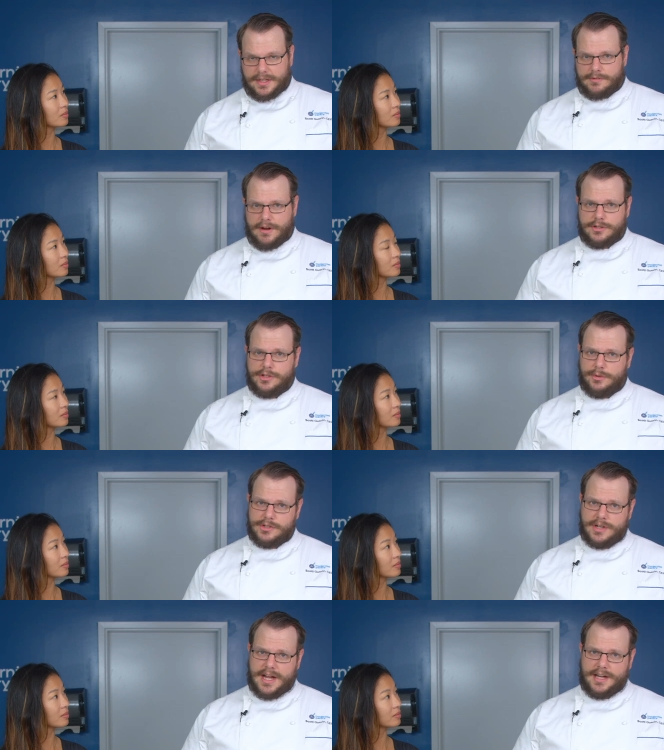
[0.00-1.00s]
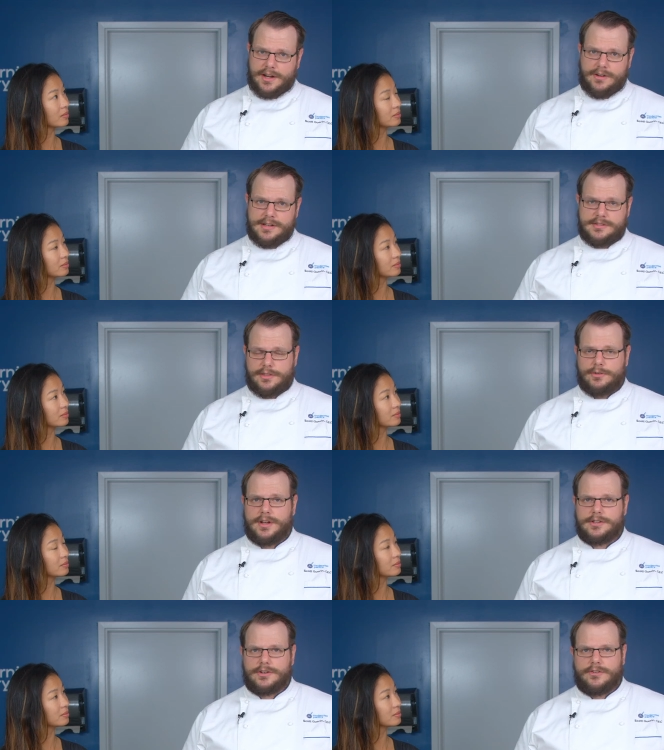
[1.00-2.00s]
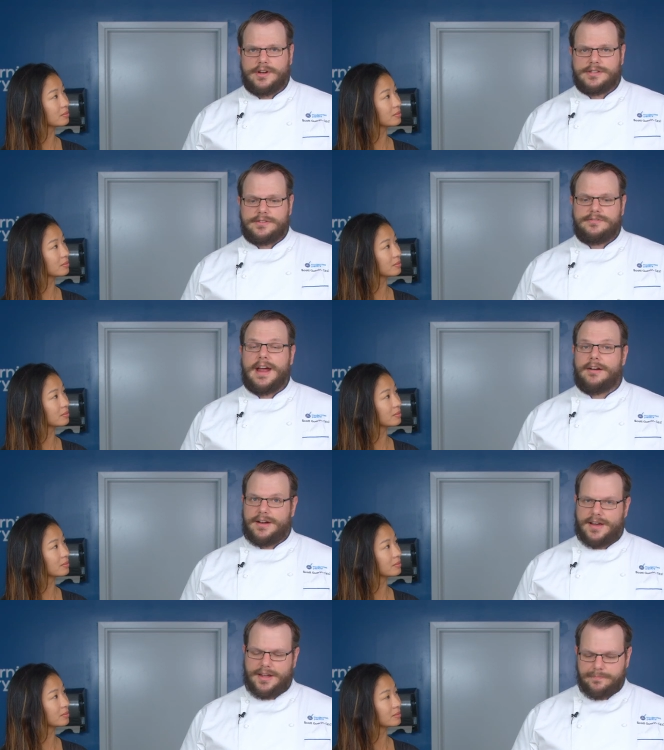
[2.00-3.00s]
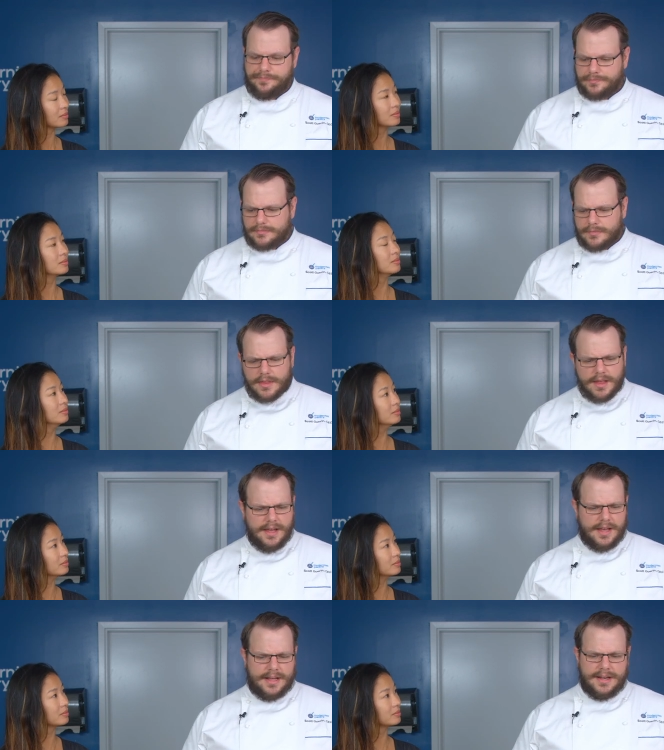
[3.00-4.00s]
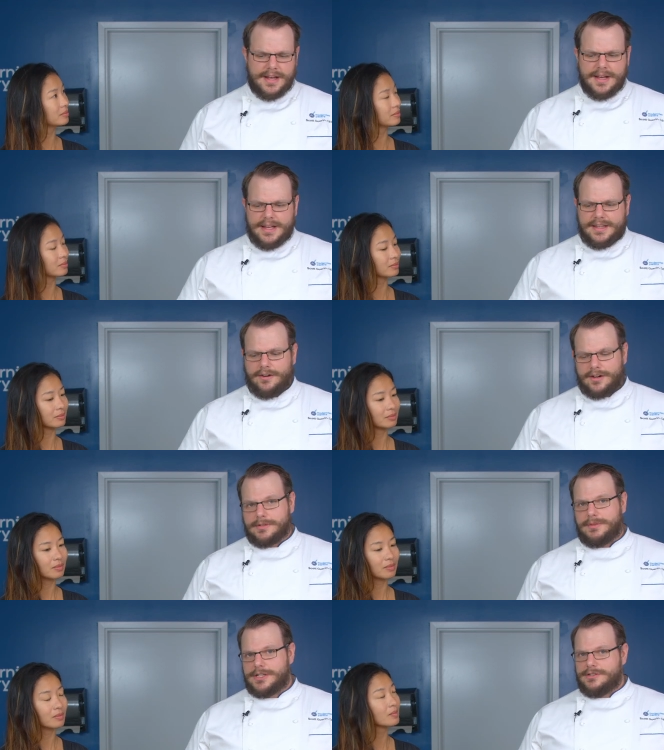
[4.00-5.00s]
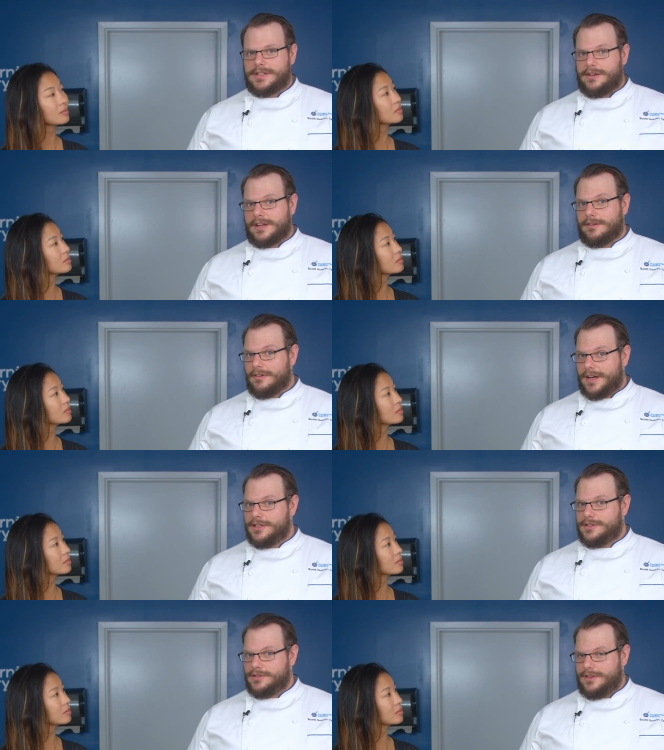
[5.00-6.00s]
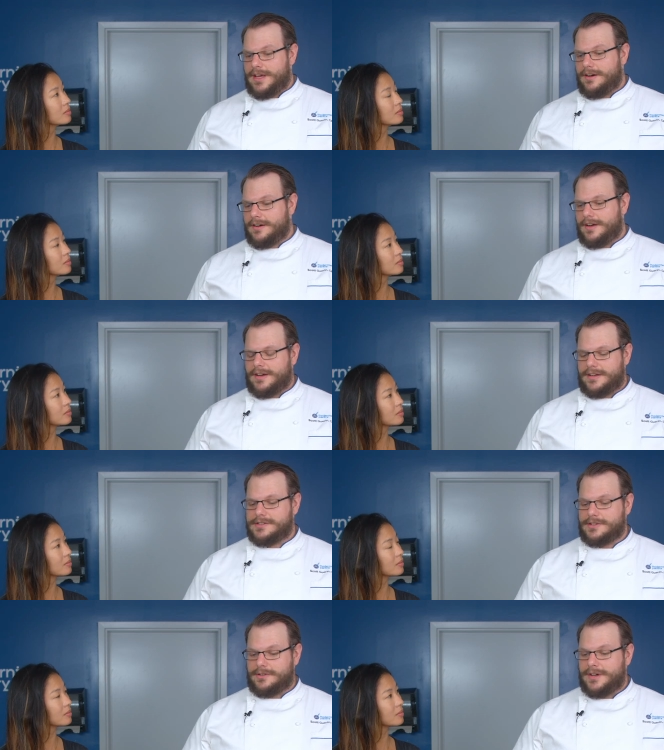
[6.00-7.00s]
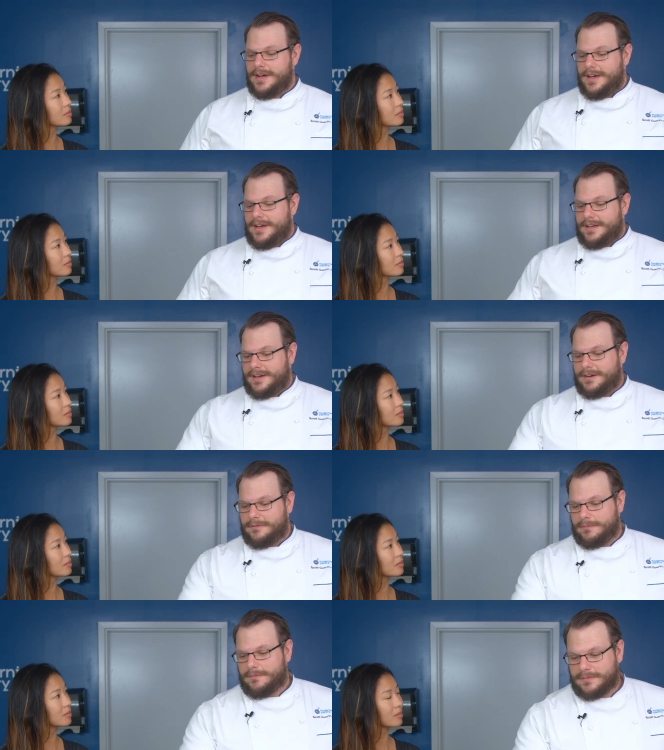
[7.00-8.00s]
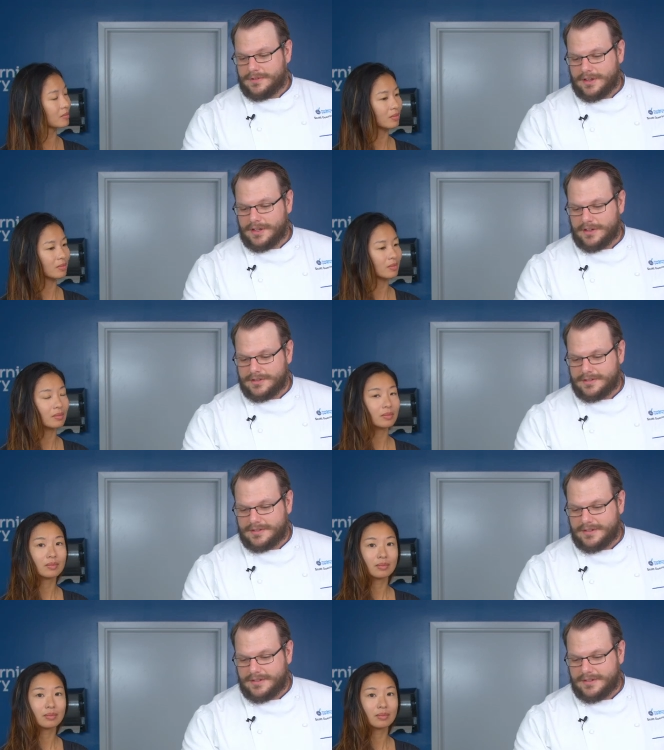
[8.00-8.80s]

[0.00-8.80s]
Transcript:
Speaker 1: that's around 290 degrees to 300 degrees Fahrenheit. Mm -hmm. And there are some issues that you can run into there. Uh, so uh, a little